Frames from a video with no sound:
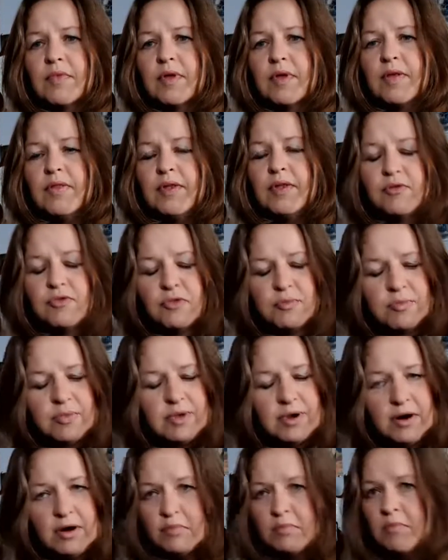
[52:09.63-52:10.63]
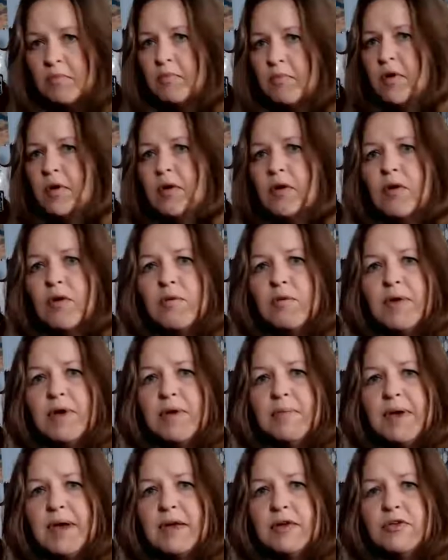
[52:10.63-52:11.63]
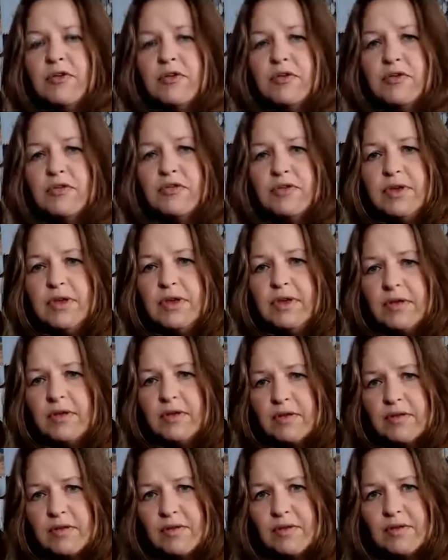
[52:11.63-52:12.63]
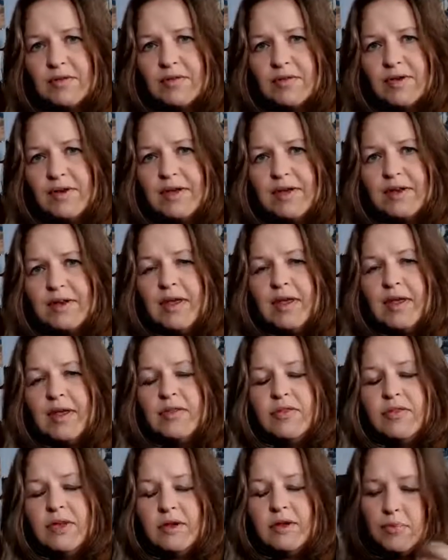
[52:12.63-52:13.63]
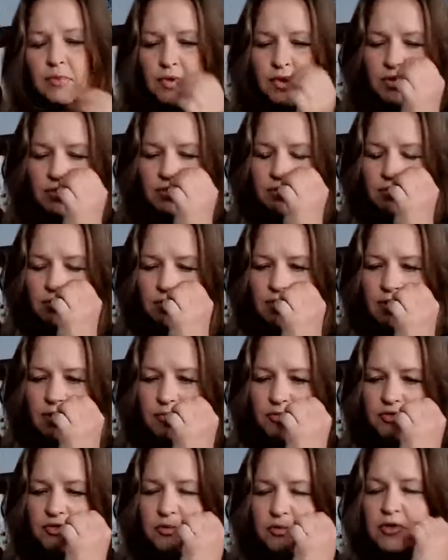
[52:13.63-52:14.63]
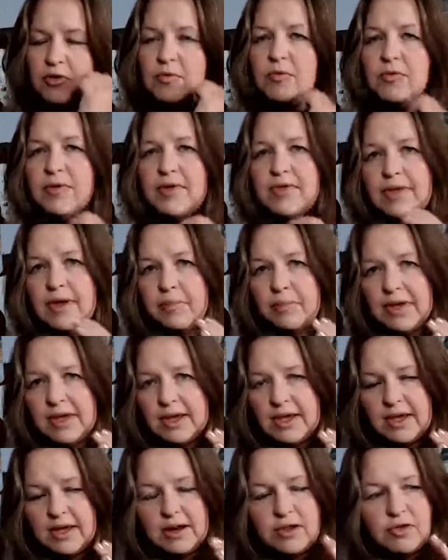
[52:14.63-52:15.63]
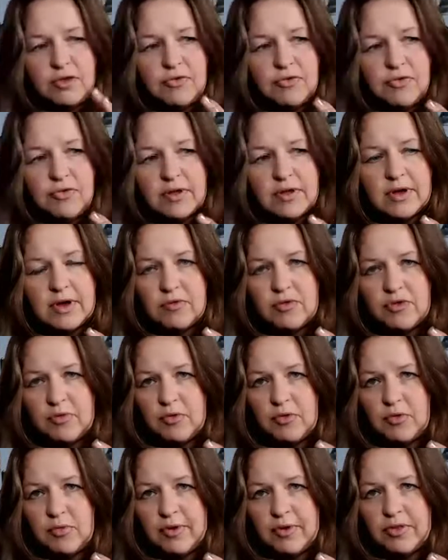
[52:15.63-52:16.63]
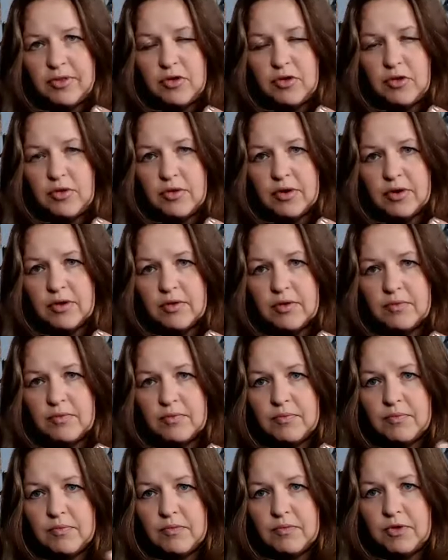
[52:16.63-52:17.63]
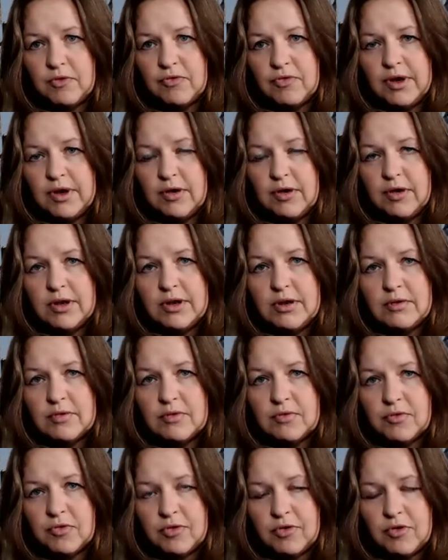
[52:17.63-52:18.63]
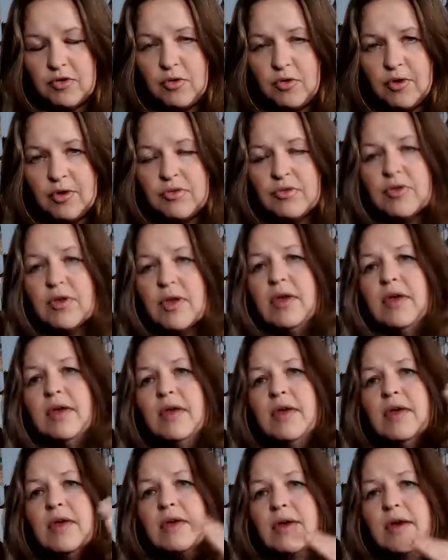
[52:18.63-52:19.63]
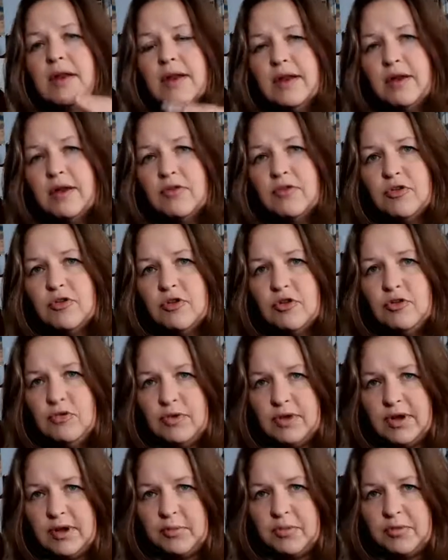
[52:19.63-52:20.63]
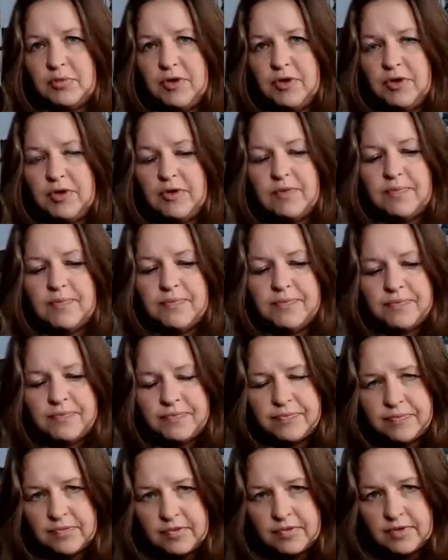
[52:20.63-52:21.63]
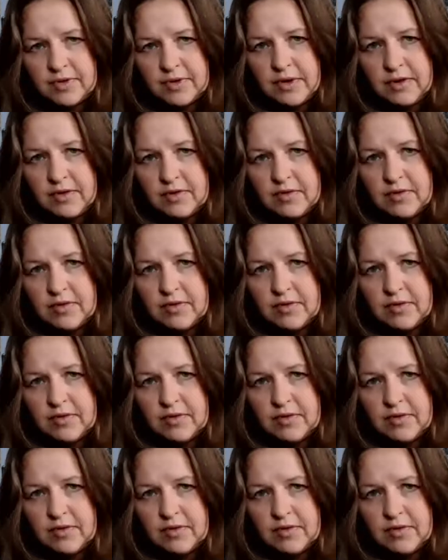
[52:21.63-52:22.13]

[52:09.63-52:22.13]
And then from there, right back to your C, right? Then when you're comfortable with that picking and you feel comfortable with your fingering for the chords, cut it down to 2 times per, okay?